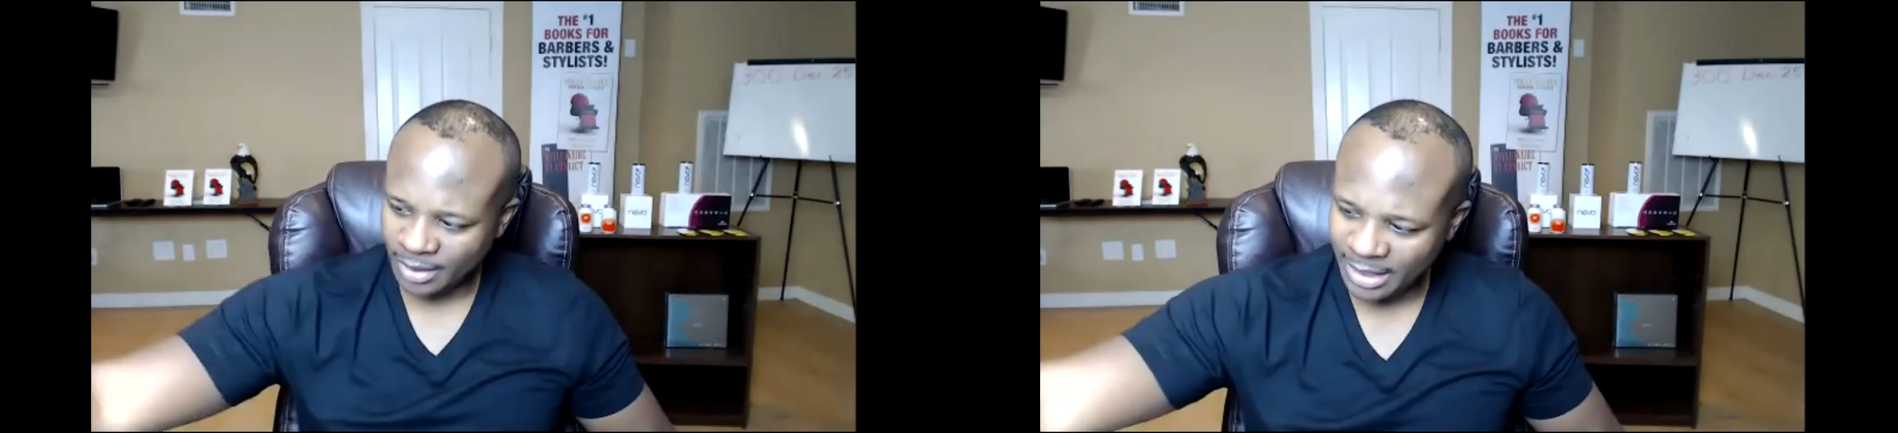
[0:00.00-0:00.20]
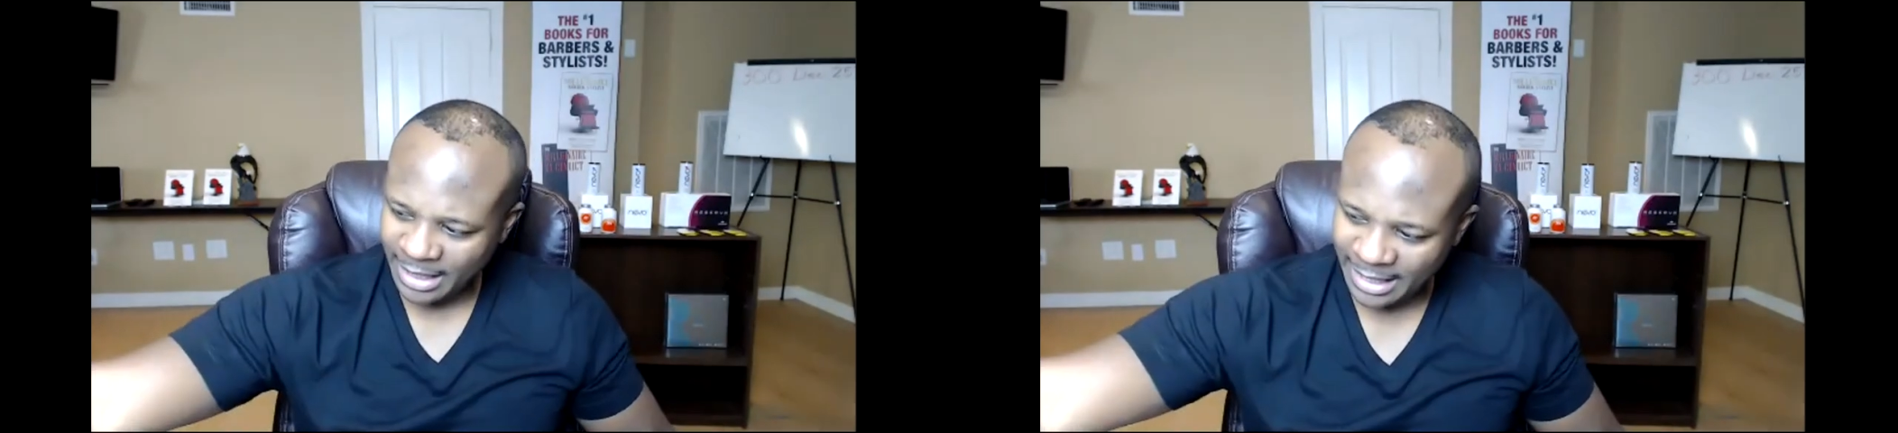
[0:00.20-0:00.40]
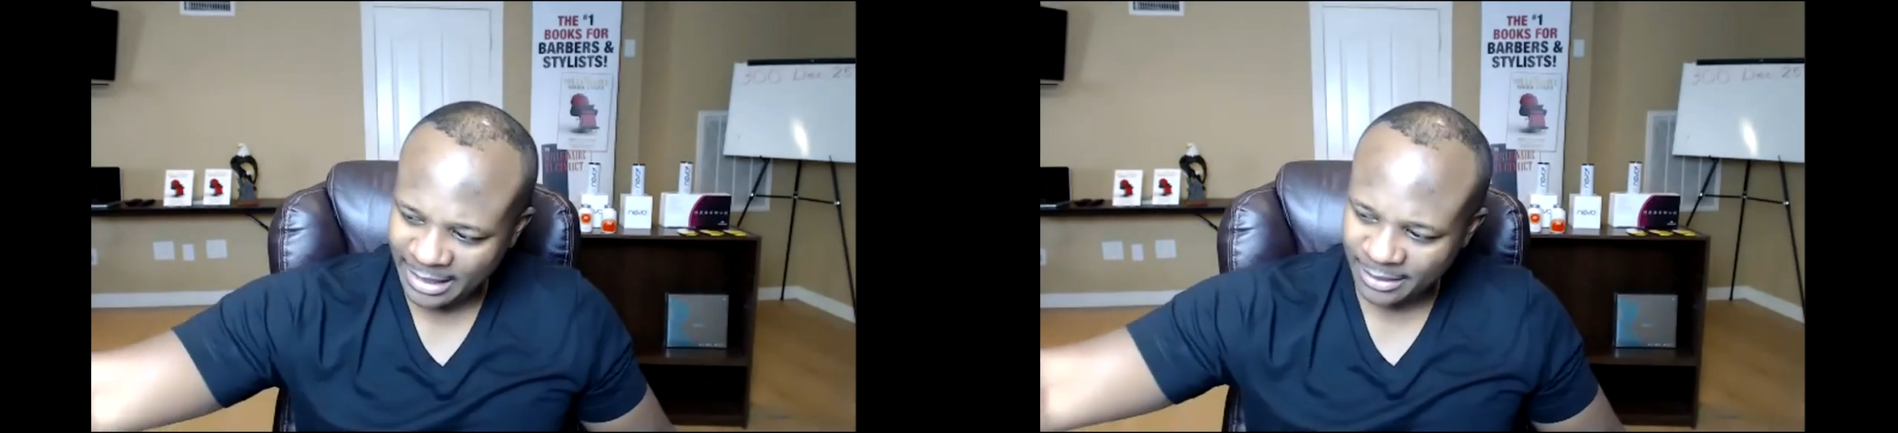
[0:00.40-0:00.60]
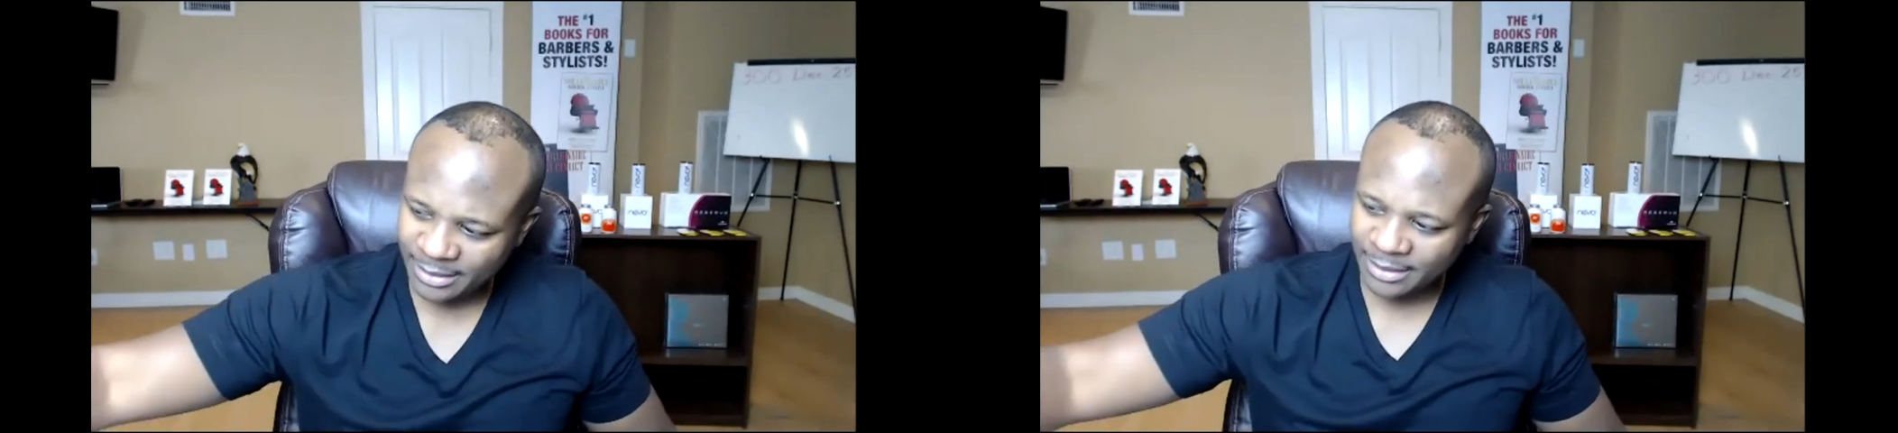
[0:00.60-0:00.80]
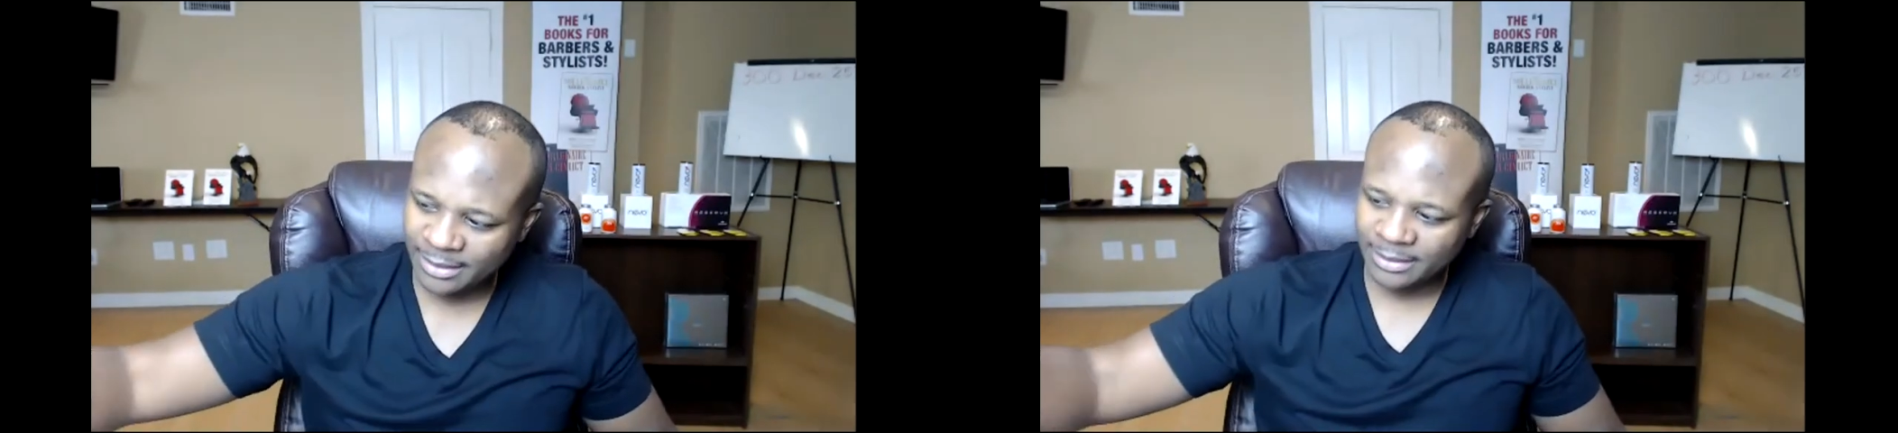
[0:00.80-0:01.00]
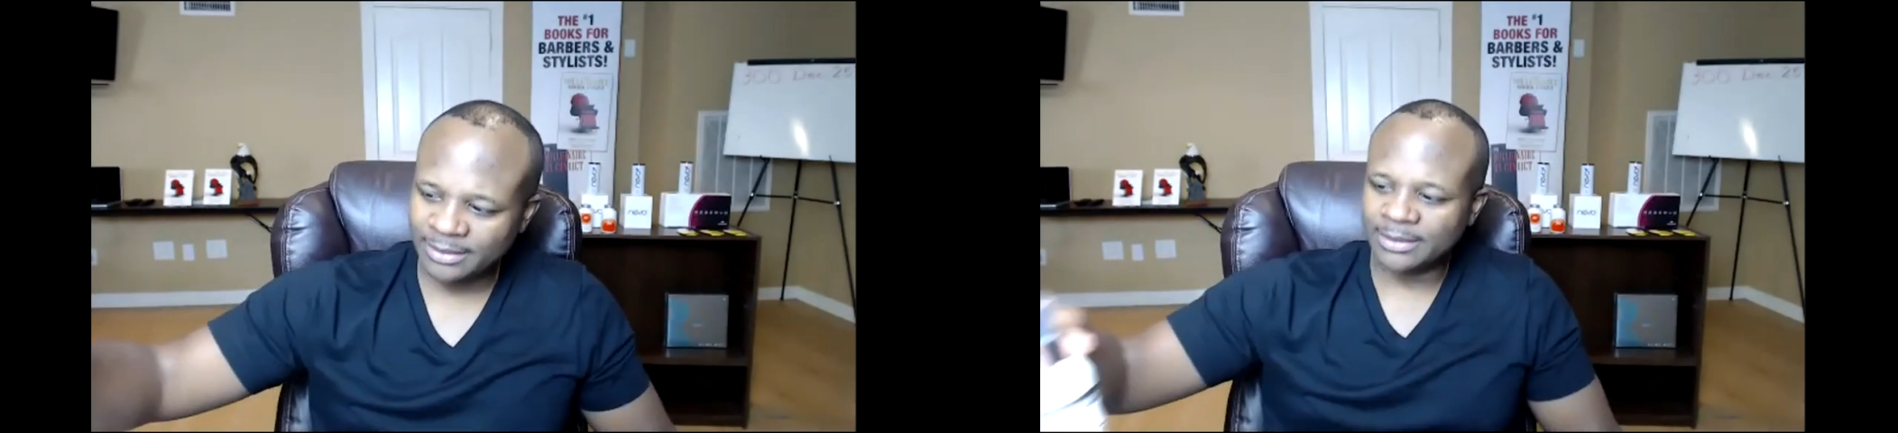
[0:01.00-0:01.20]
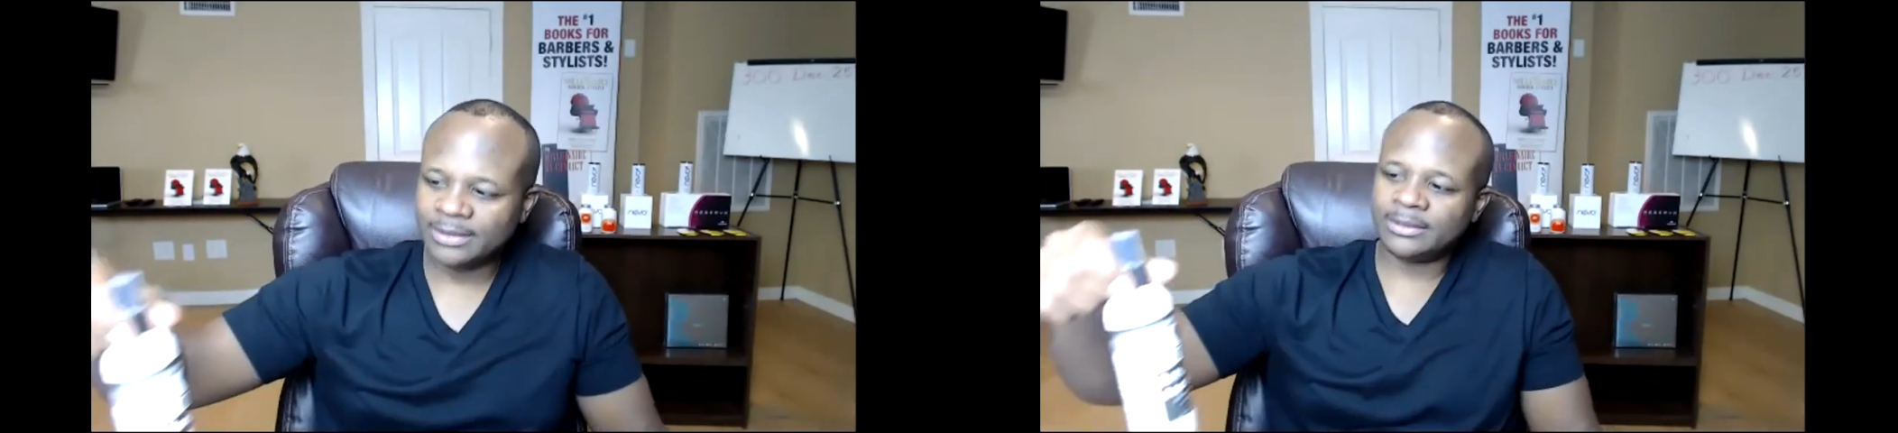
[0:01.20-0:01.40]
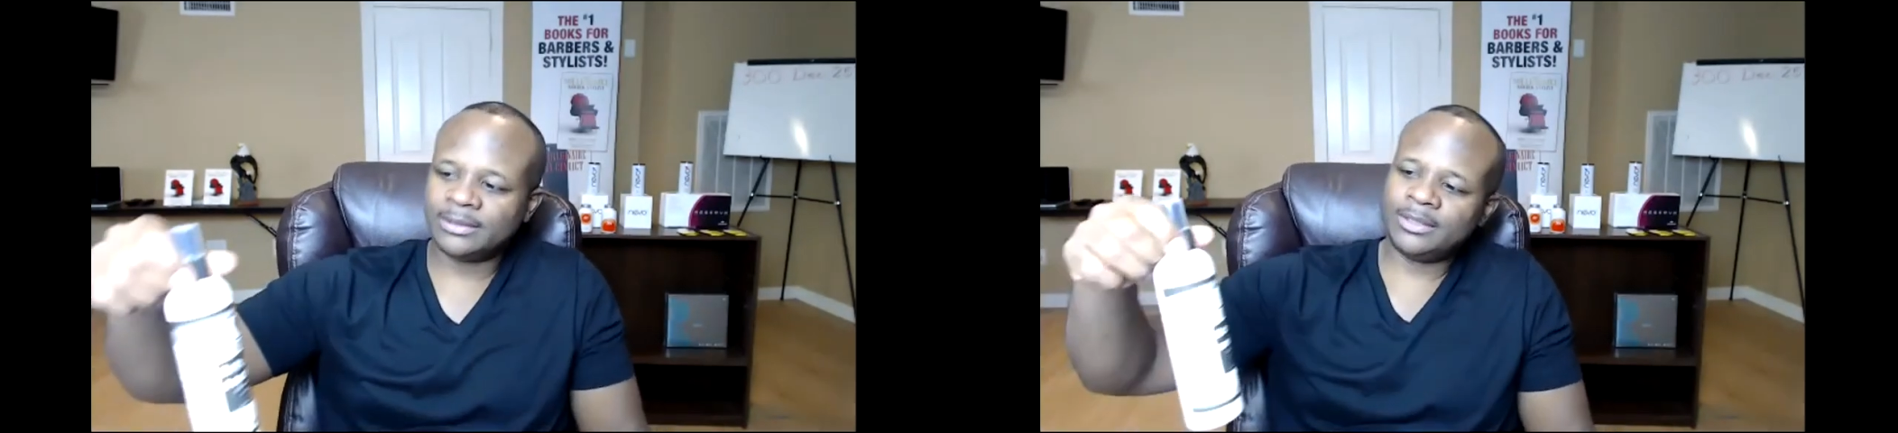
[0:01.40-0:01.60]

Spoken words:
And the